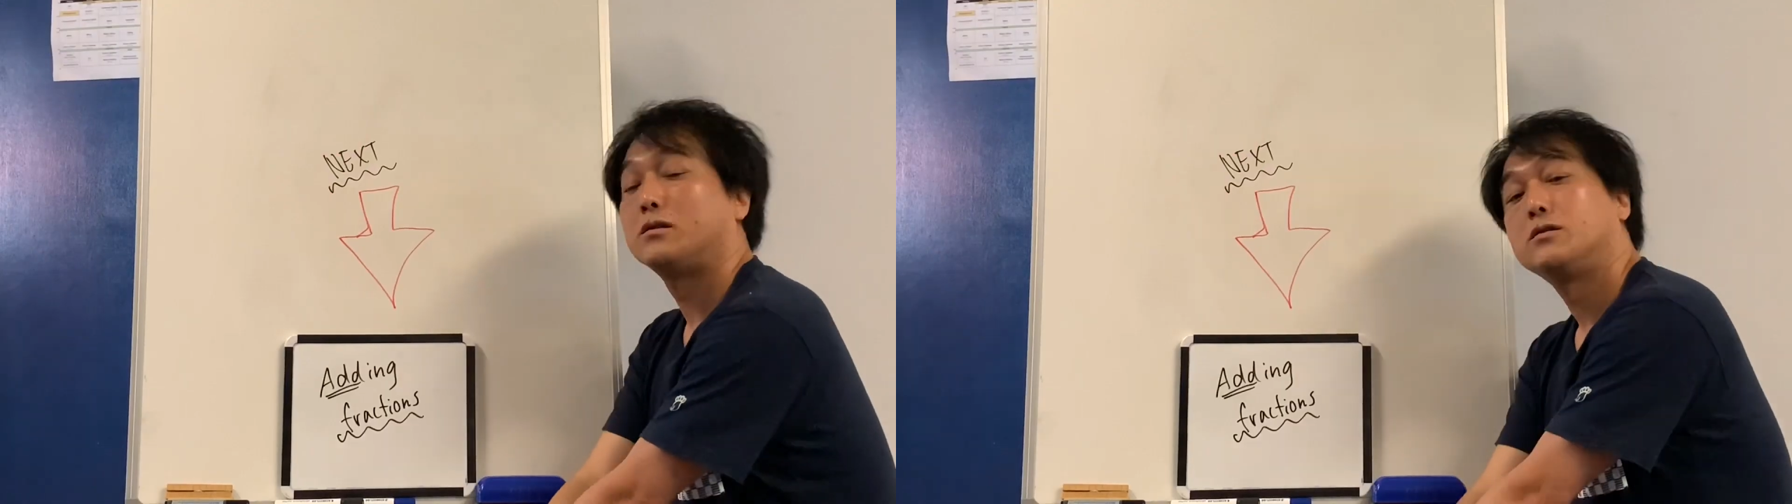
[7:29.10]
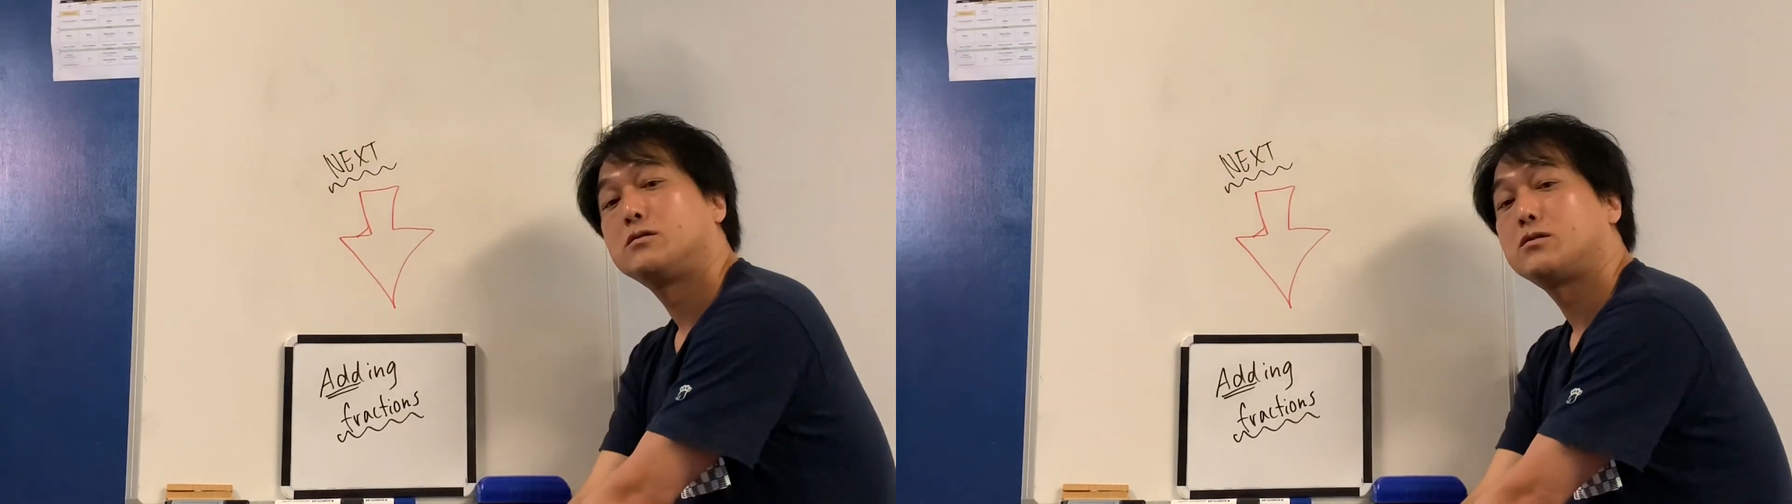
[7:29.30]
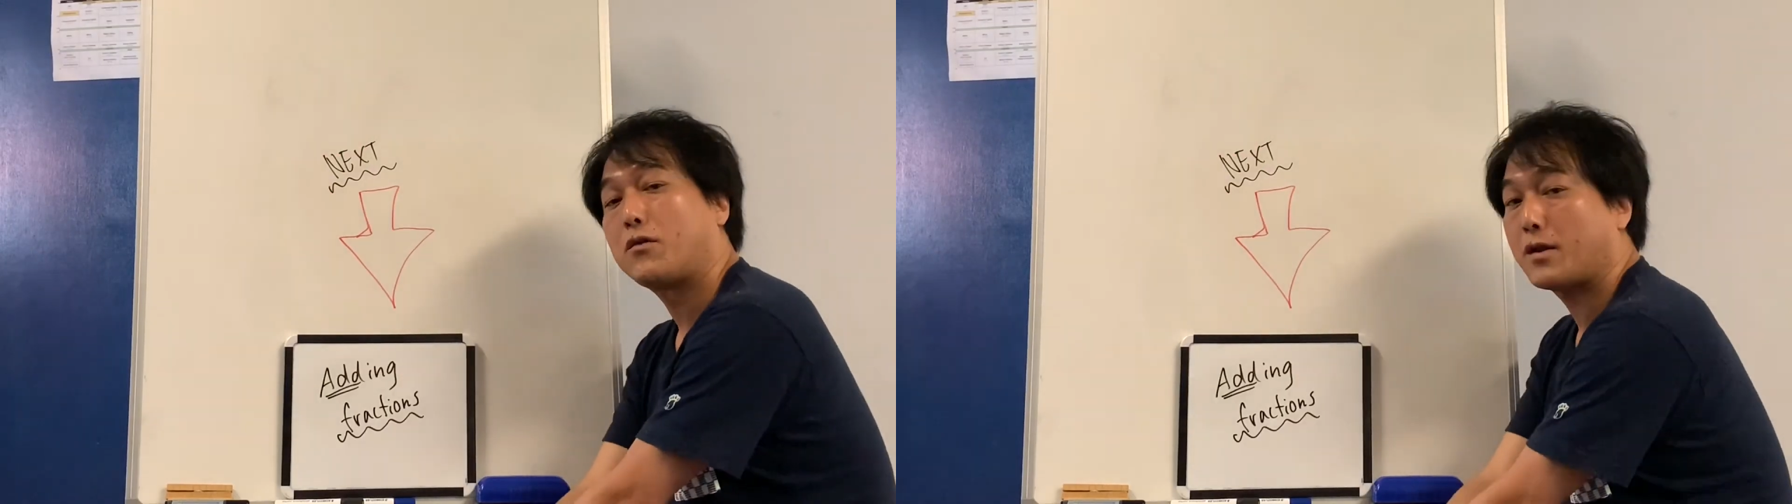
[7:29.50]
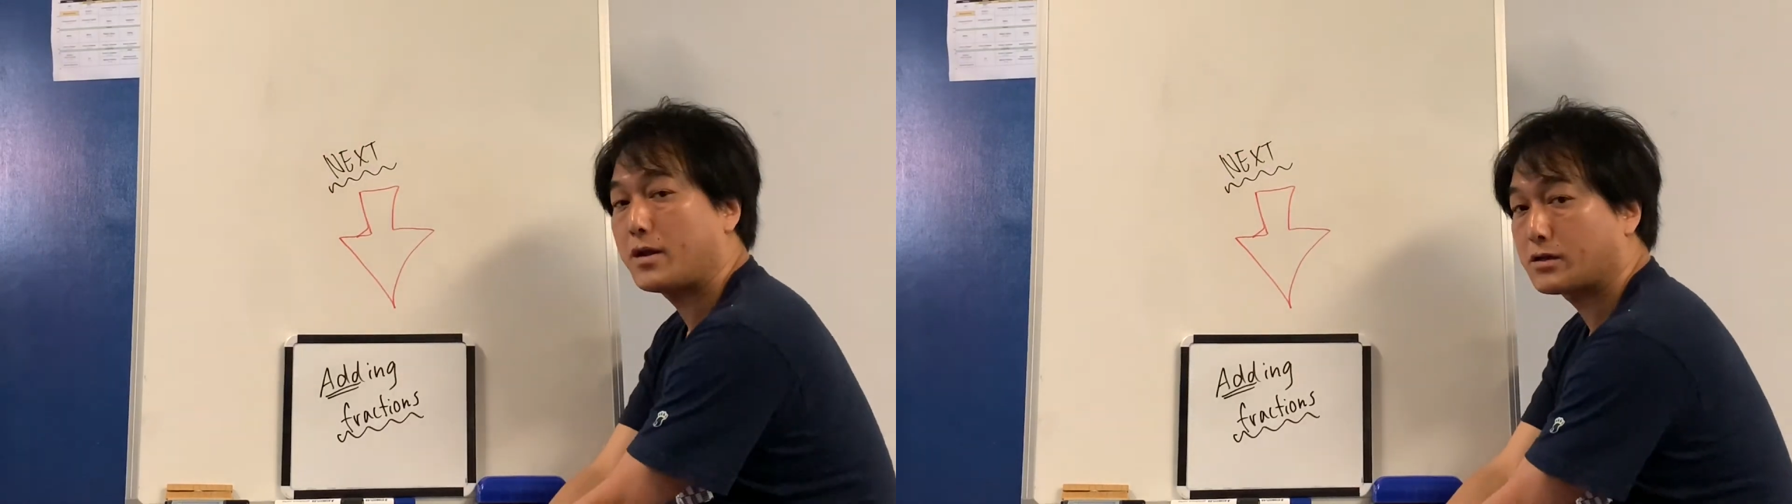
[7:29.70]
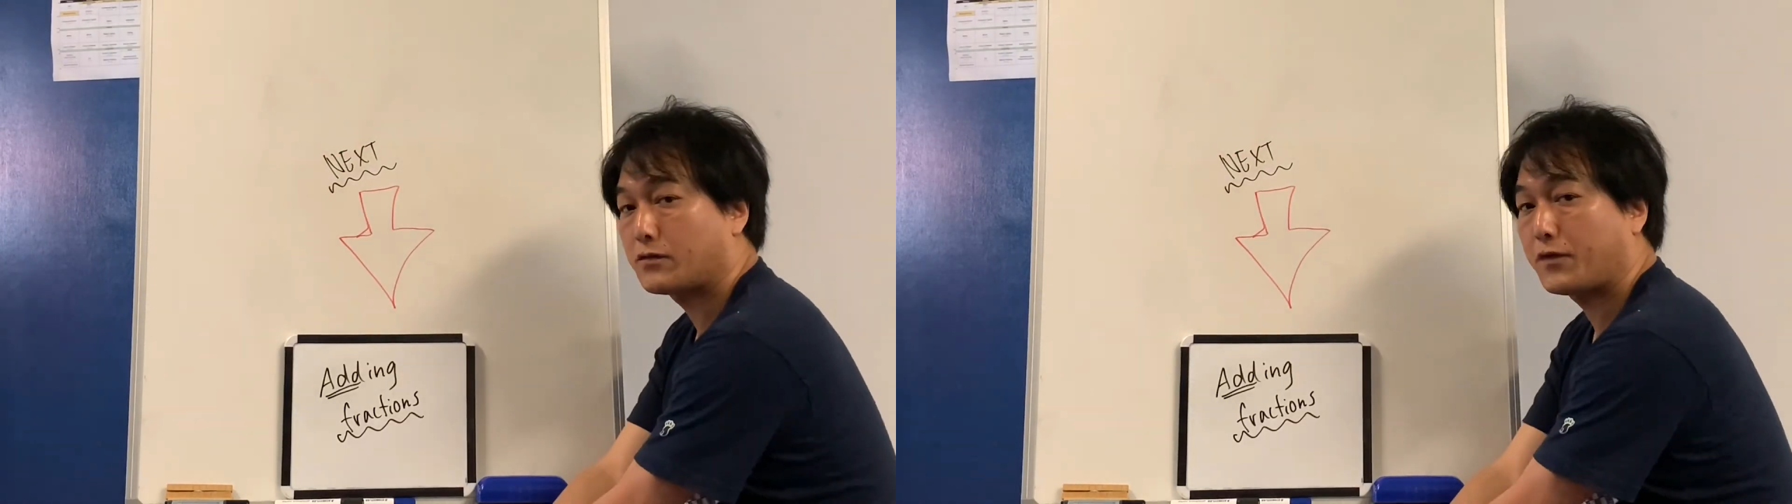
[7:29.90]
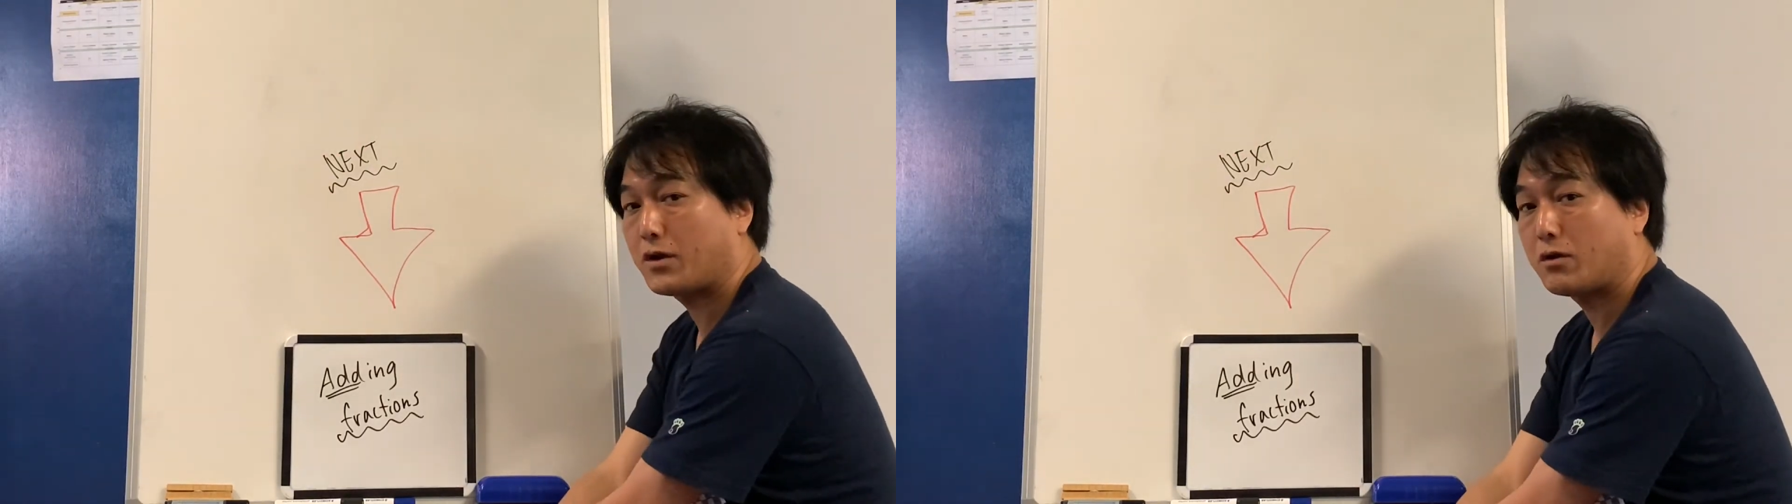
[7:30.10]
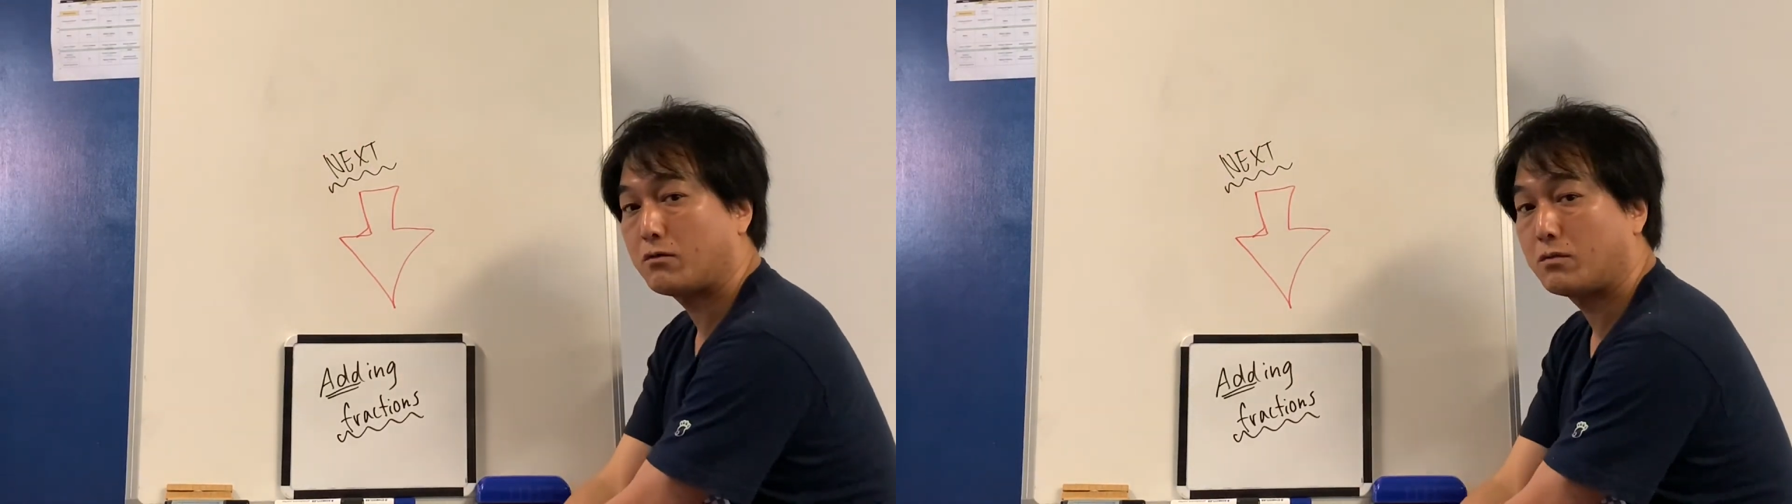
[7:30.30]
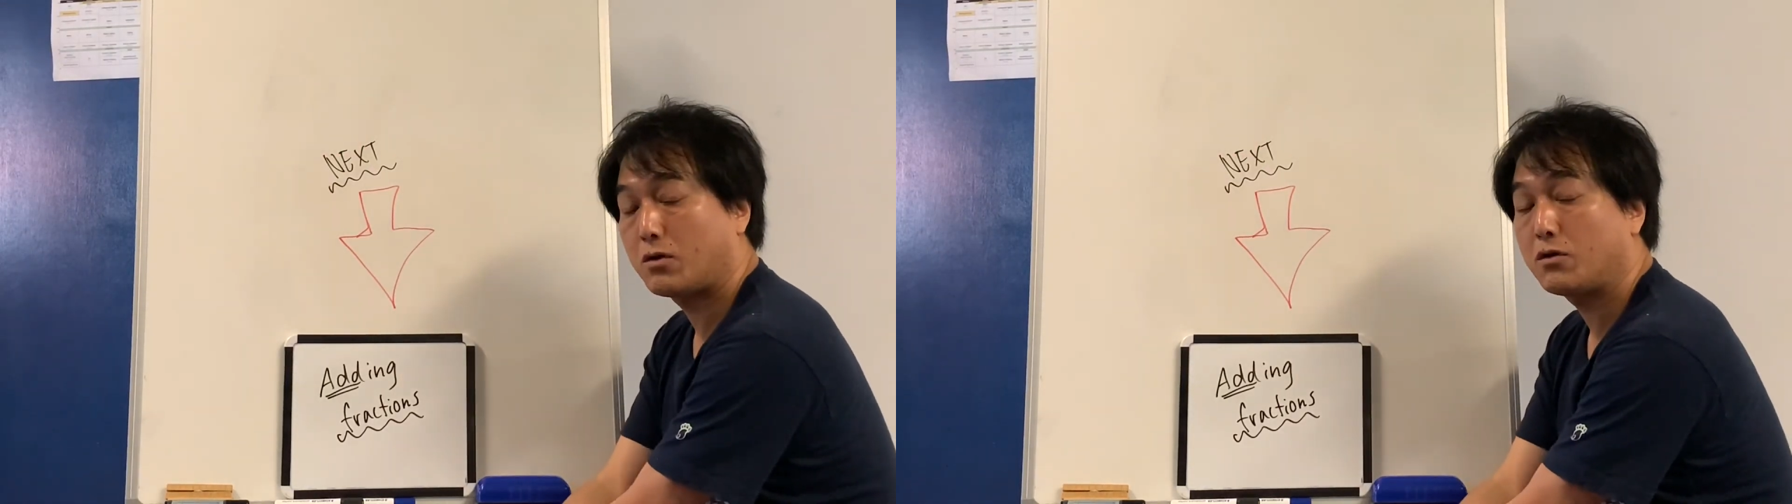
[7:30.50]
So the next video,
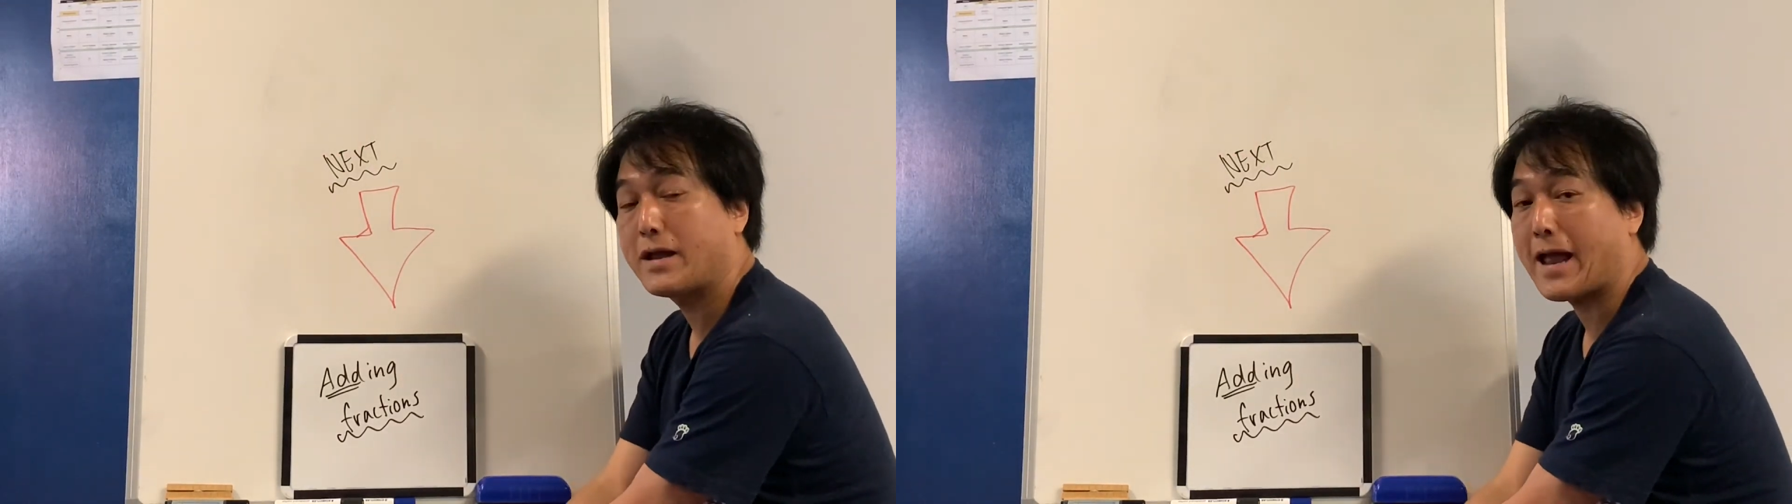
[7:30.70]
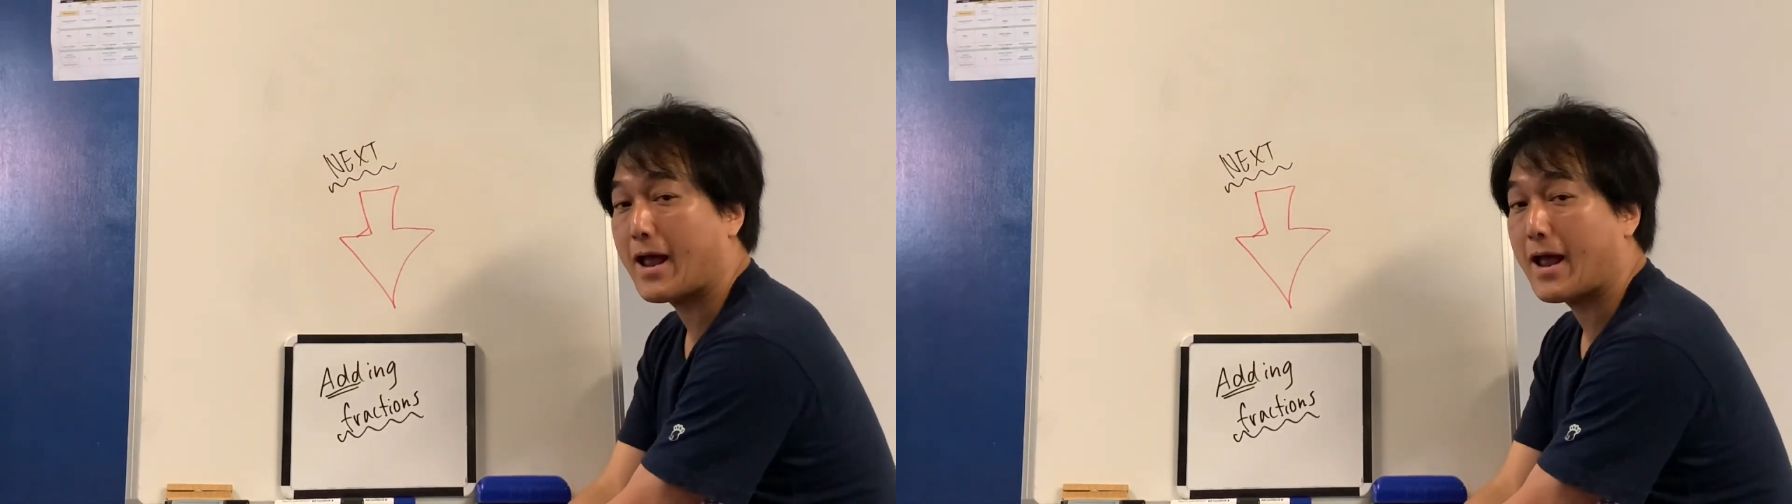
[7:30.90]
we're going to